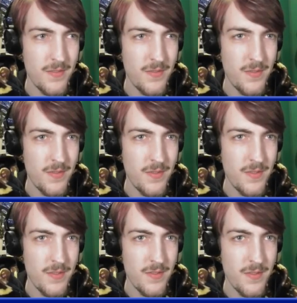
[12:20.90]

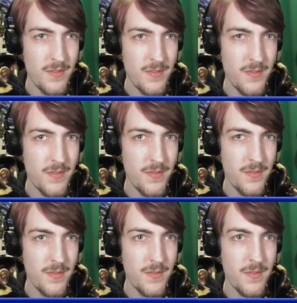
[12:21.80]

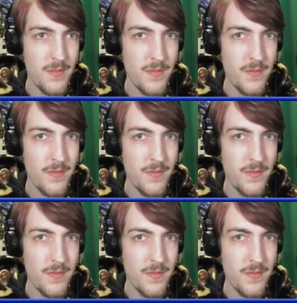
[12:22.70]
[no speech]